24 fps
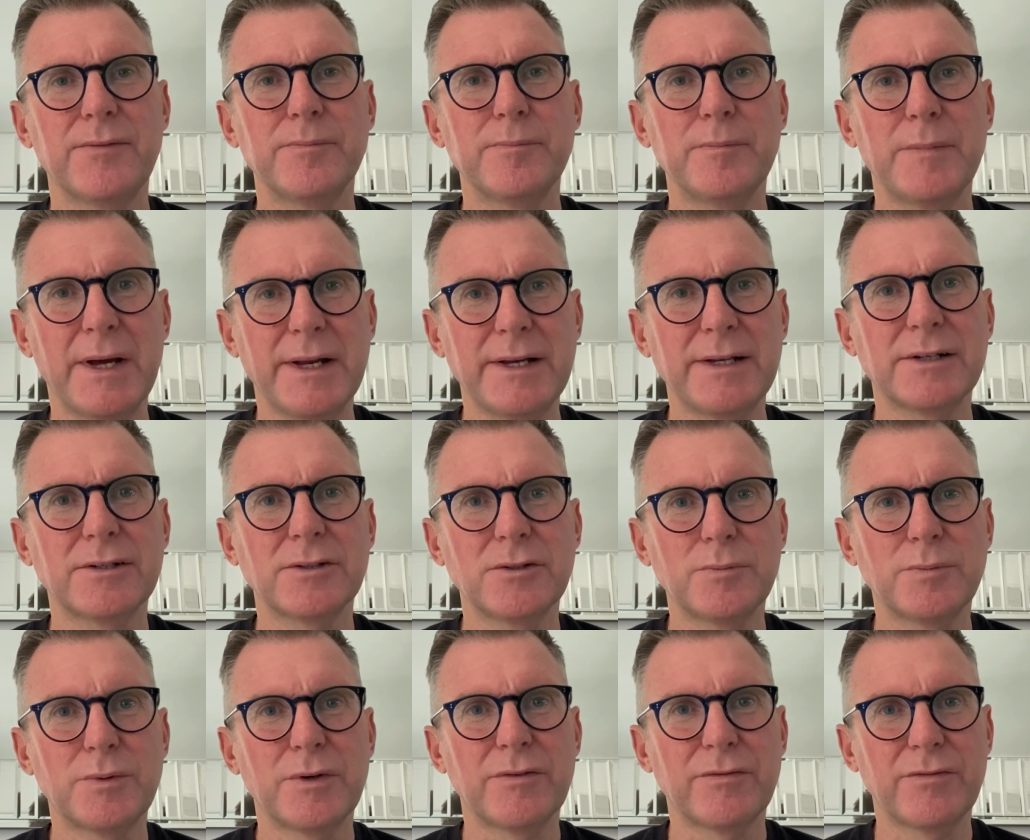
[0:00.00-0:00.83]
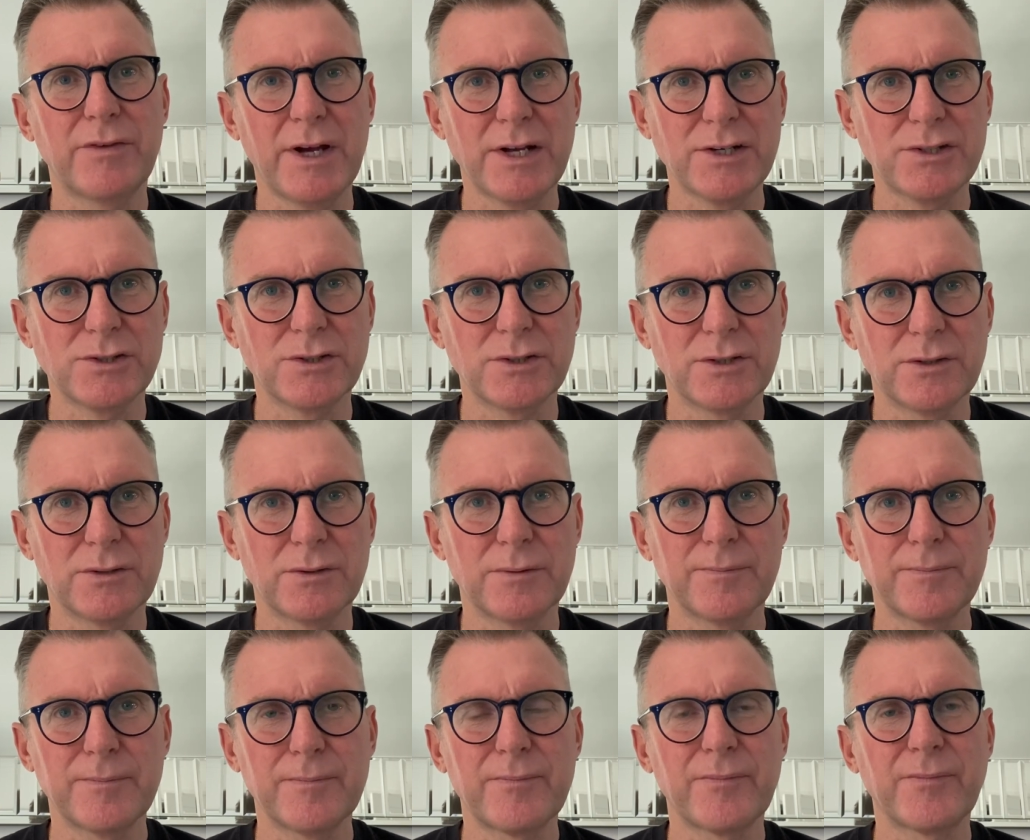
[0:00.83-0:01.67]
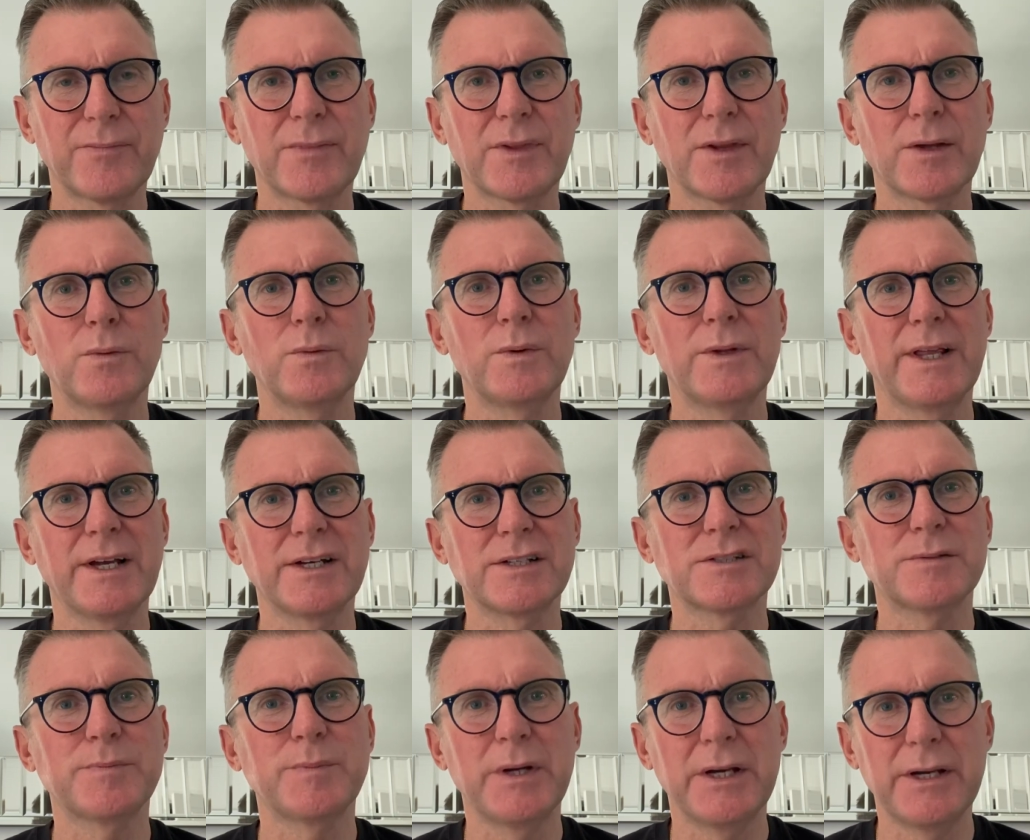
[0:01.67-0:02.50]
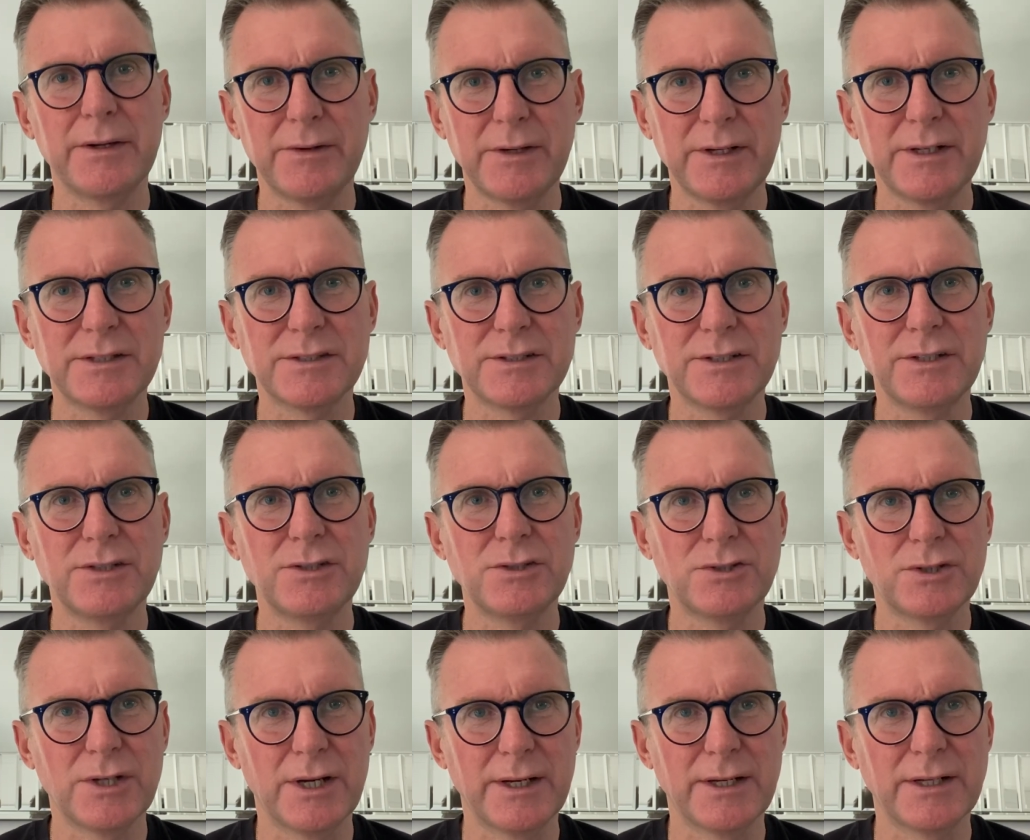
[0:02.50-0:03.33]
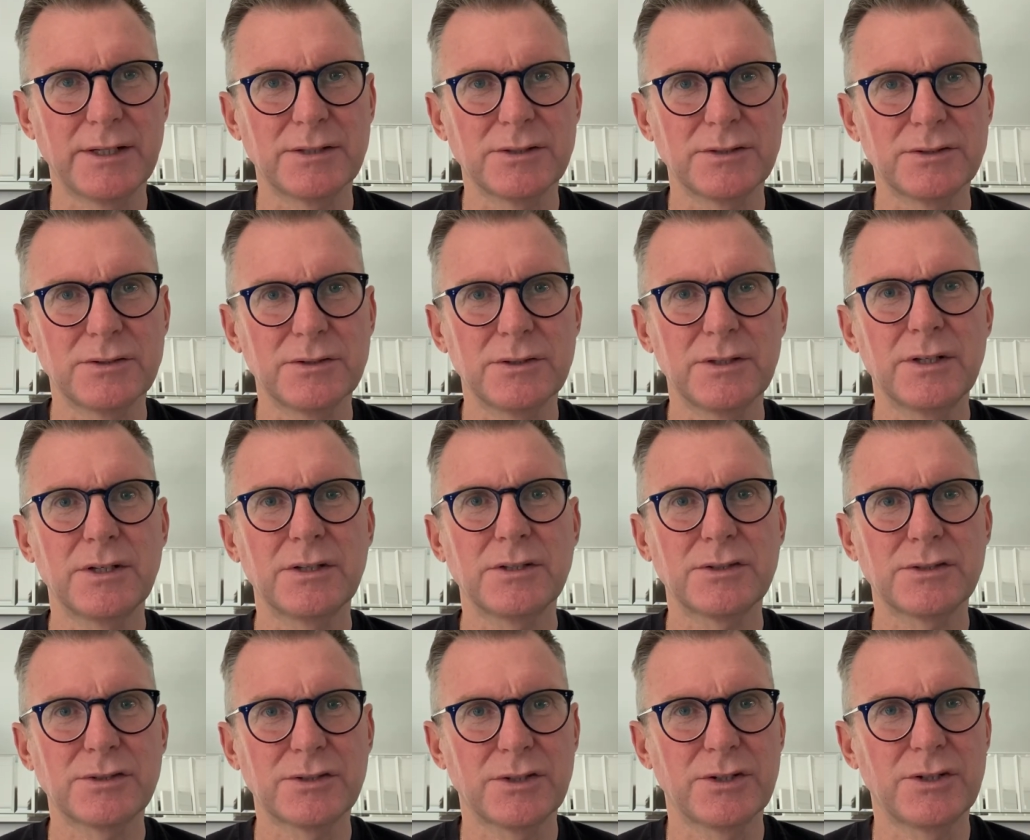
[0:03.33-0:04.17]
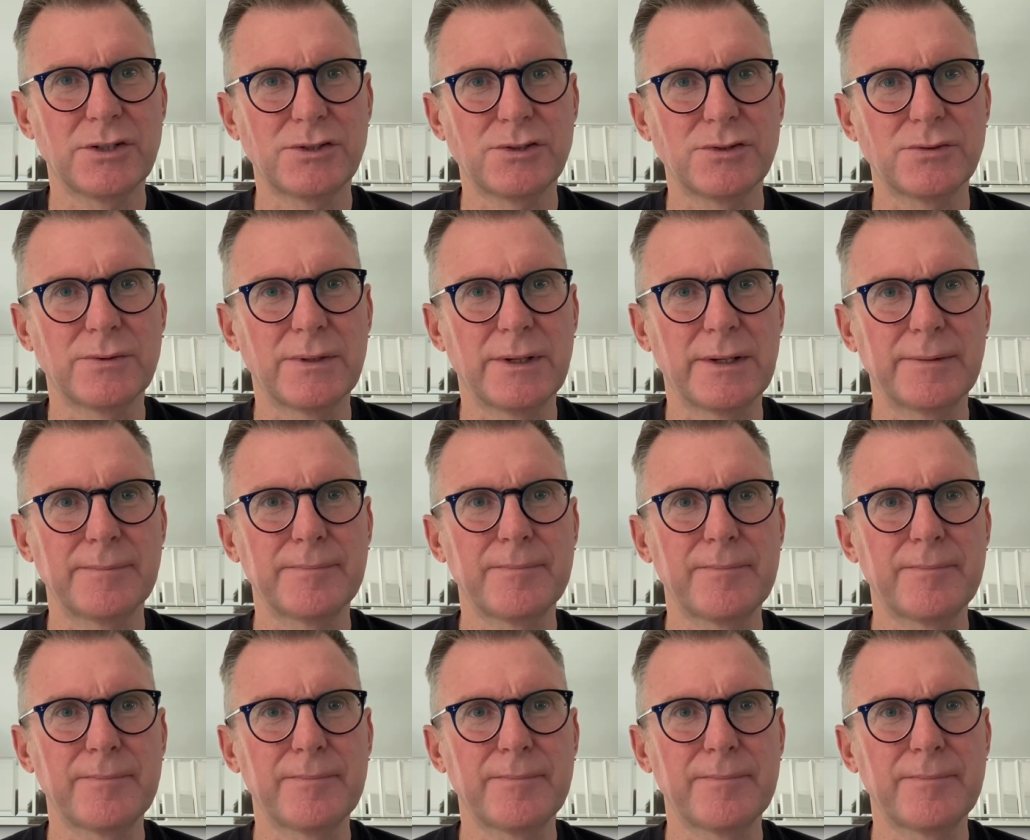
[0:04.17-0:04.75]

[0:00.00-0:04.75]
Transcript: medical professional with experience in genital surgery.